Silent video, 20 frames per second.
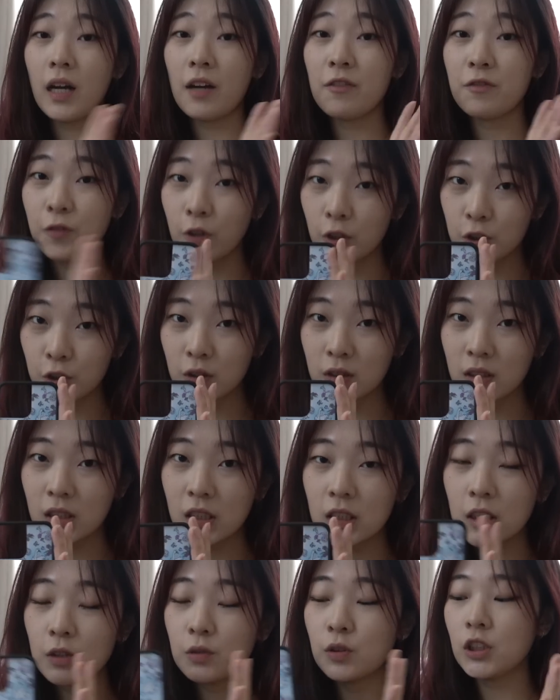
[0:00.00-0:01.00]
Unfortunately,
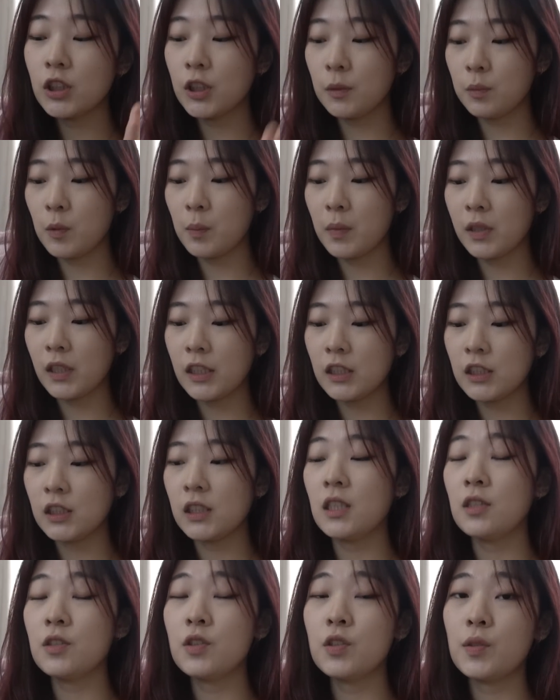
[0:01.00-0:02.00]
they didn't ship to
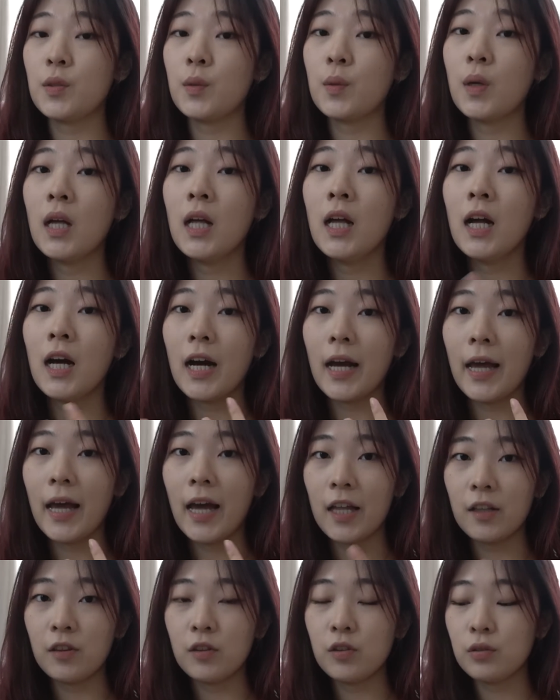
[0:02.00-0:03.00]
Malaysia, so I
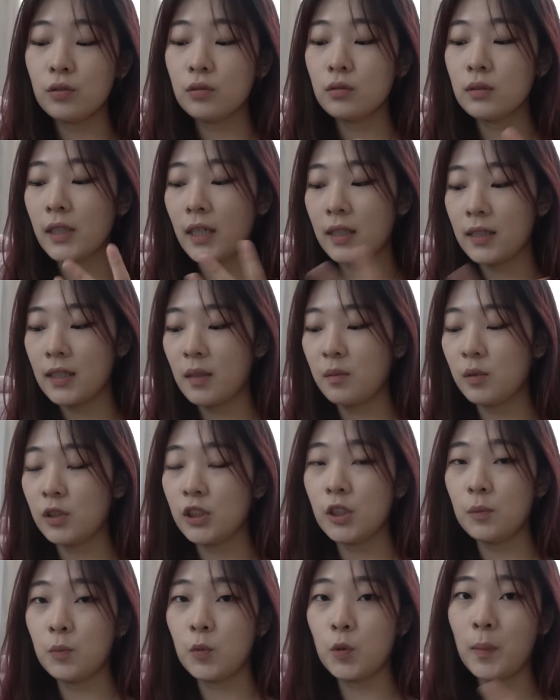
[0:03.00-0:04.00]
had to get them
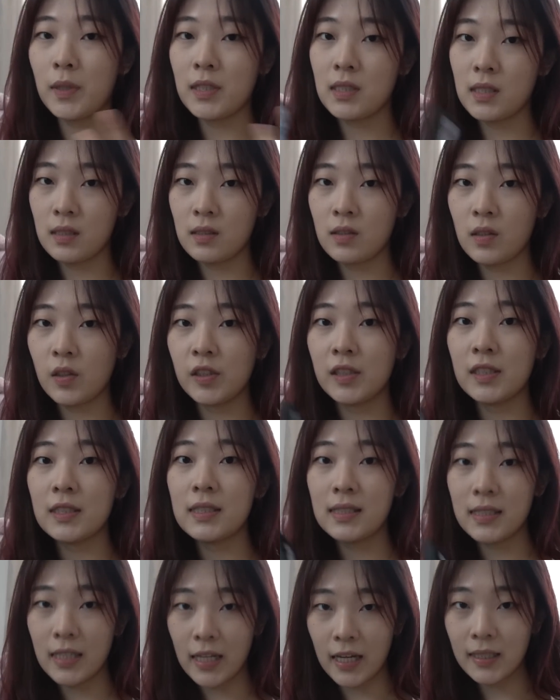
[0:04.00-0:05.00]
shipped to my sister in the
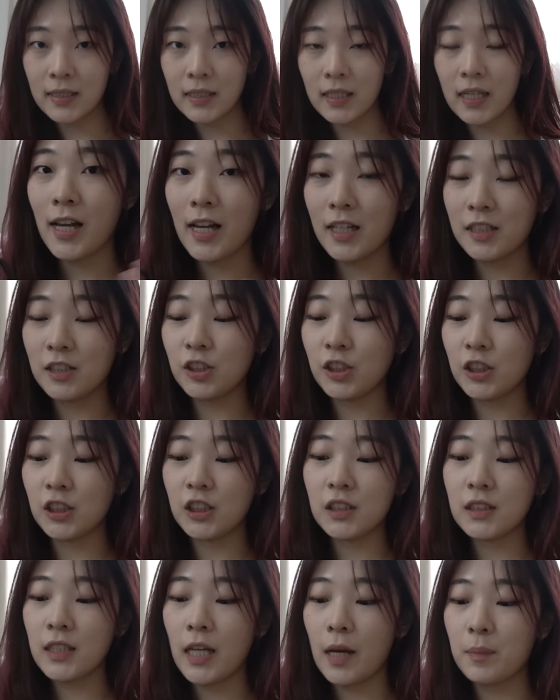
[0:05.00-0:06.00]
States, and she
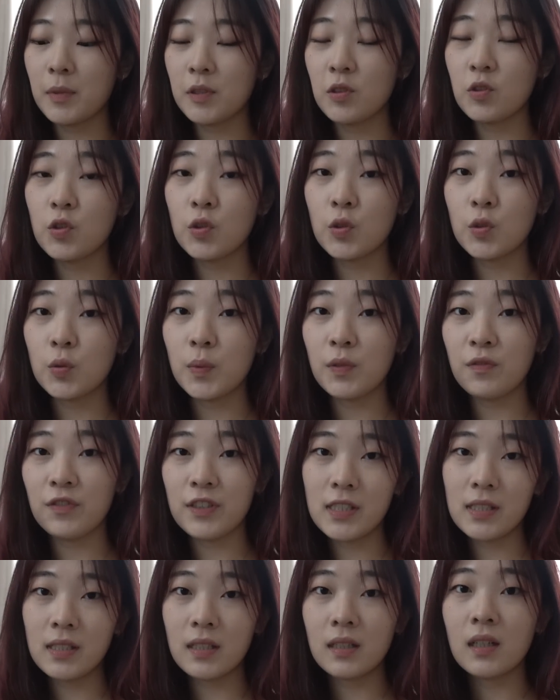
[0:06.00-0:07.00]
just happened to be
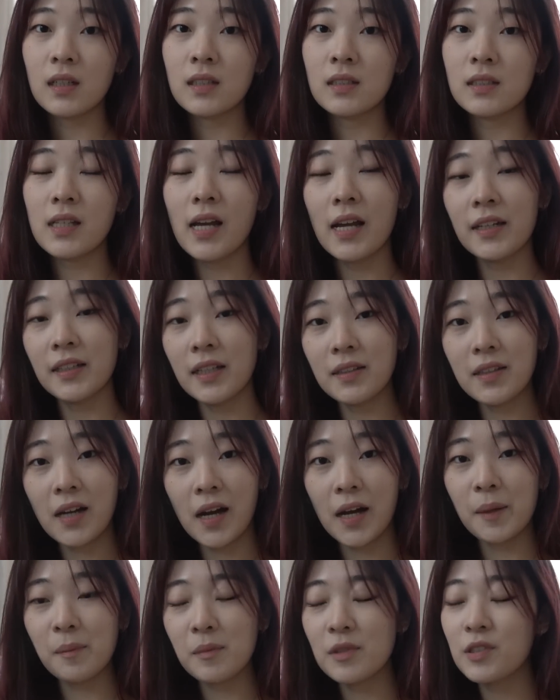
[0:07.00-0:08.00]
visiting us at that
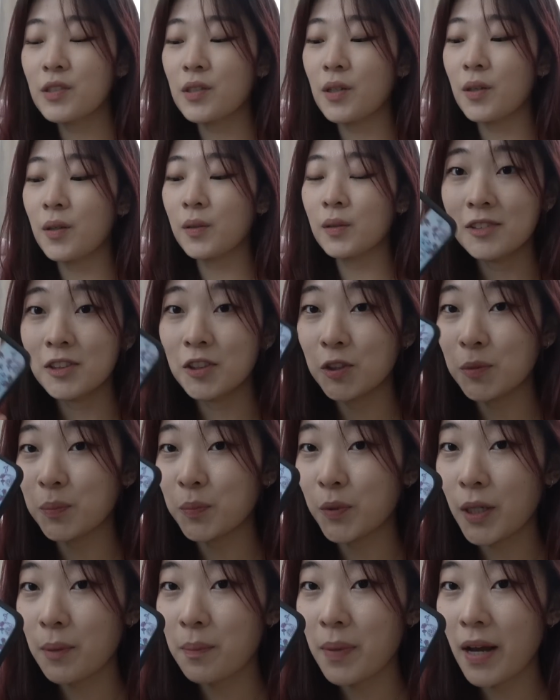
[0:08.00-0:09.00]
time, so she
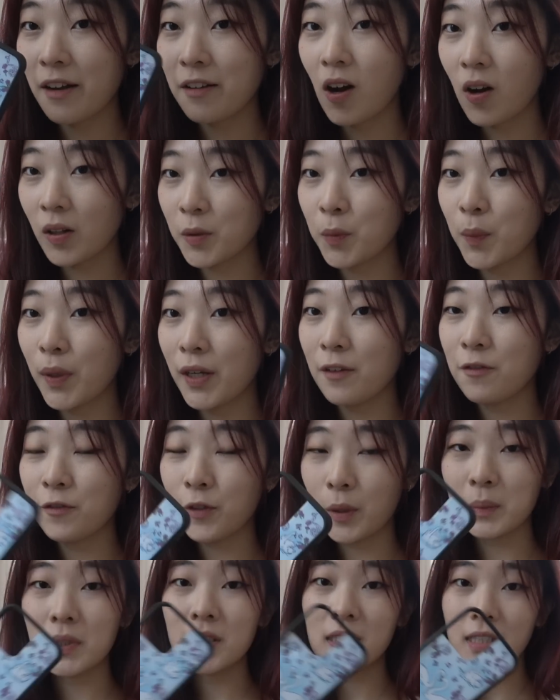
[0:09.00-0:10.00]
brought it back all the way
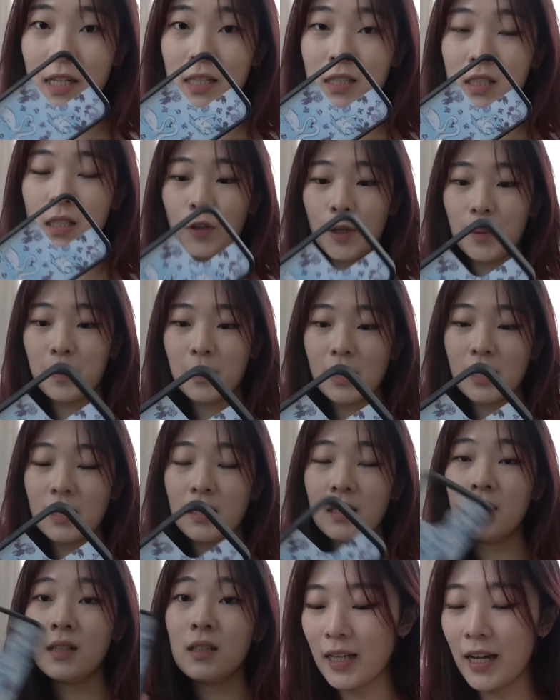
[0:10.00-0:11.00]
from the States for me.
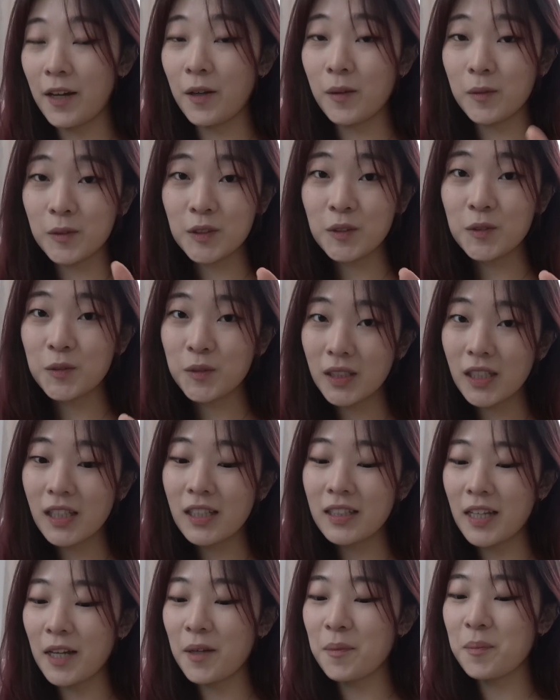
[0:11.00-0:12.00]
I also really
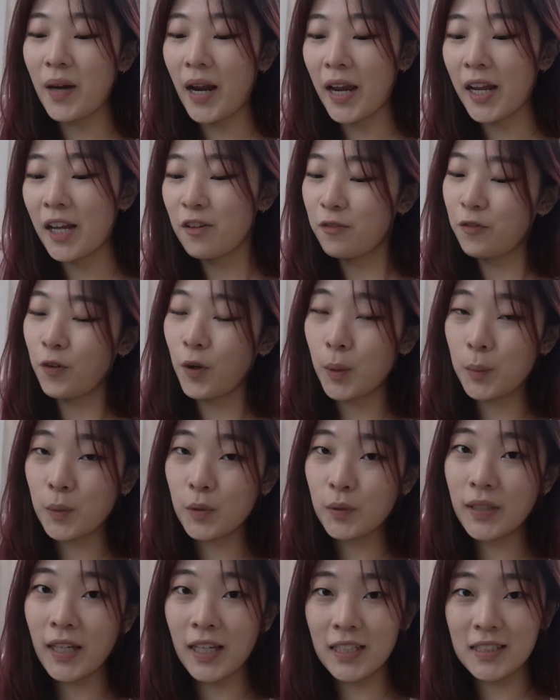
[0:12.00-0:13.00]
like buying
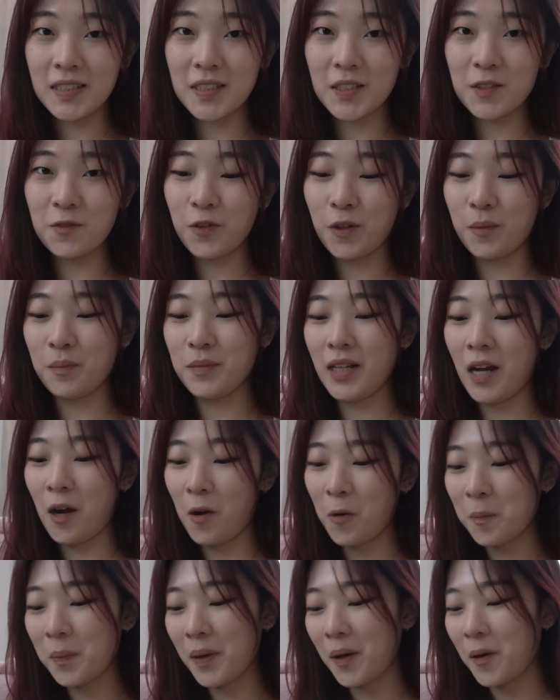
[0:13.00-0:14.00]
affordable cases from
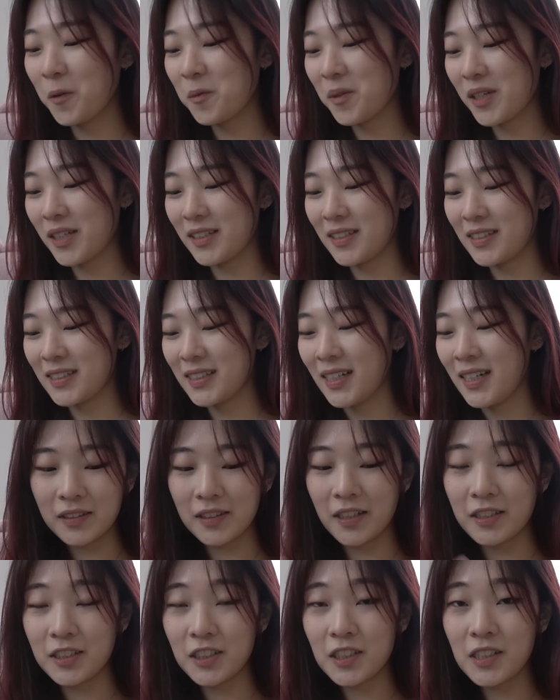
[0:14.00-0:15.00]
Taobao because
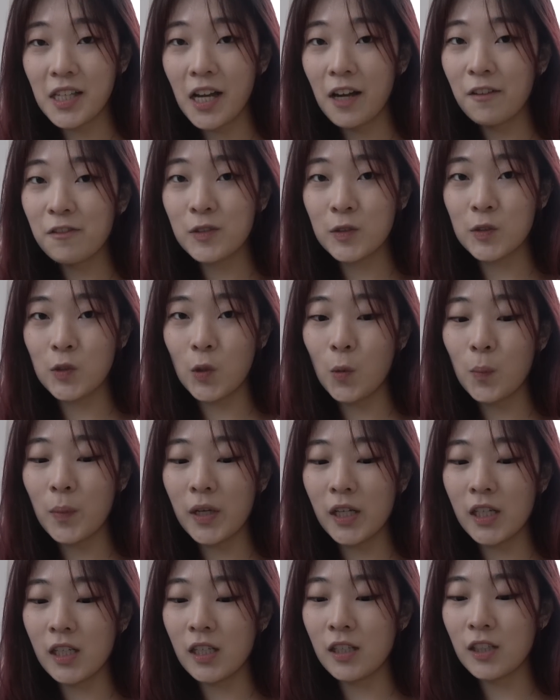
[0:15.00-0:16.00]
they just have so
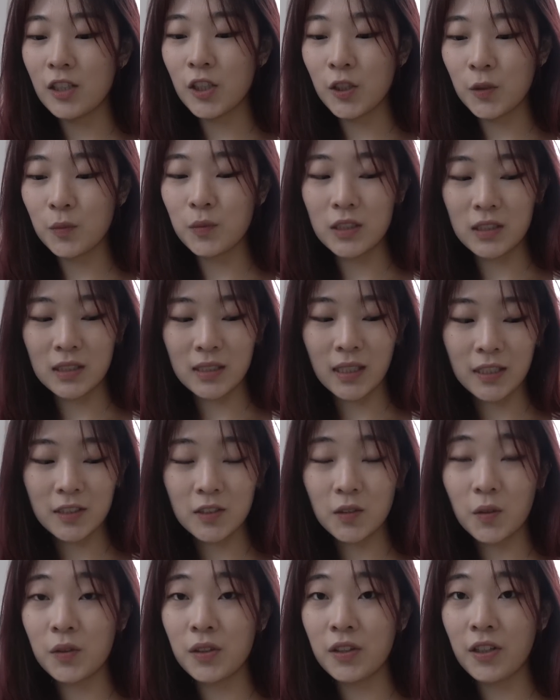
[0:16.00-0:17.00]
many cute designs
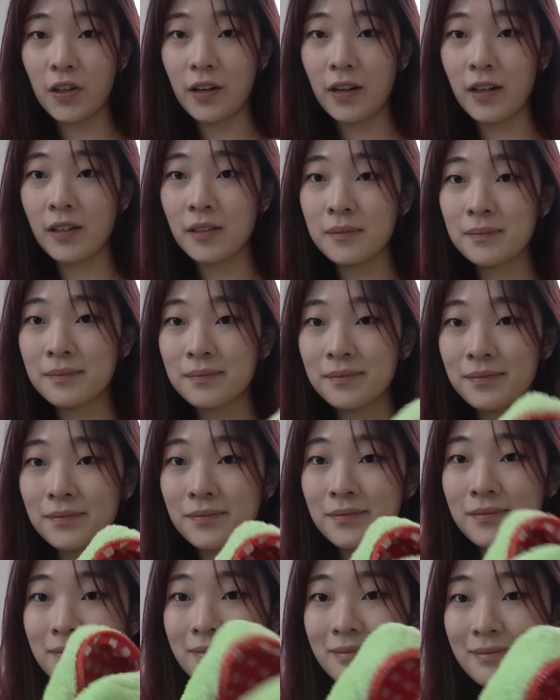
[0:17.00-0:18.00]
on there.
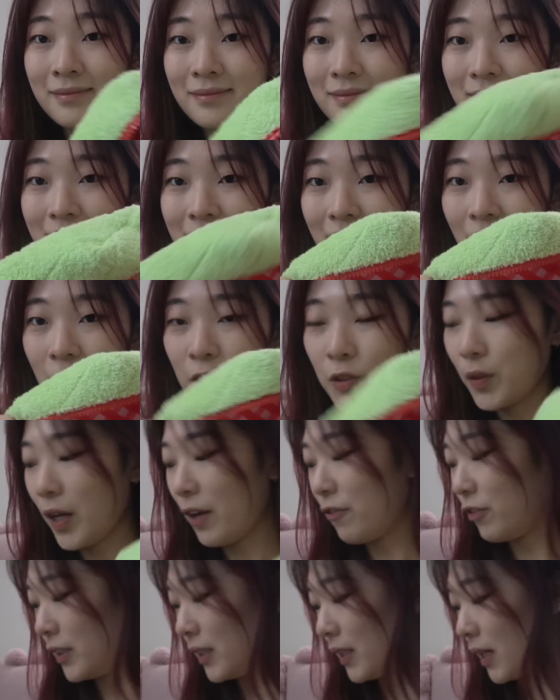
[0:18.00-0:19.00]
I took
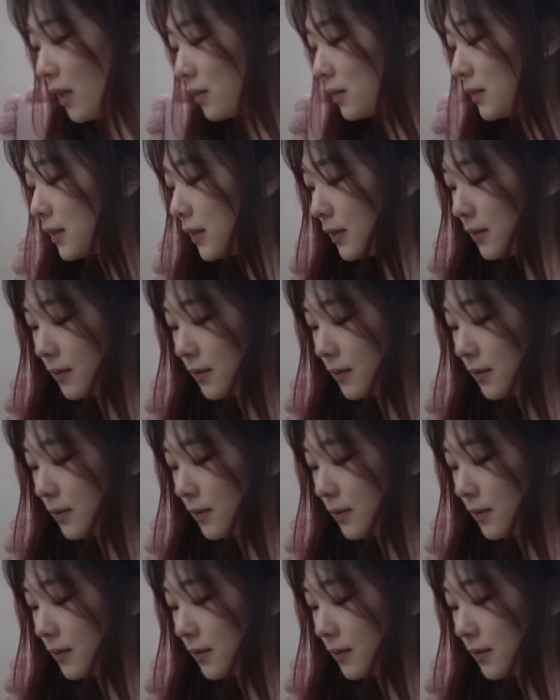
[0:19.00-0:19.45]
everything out.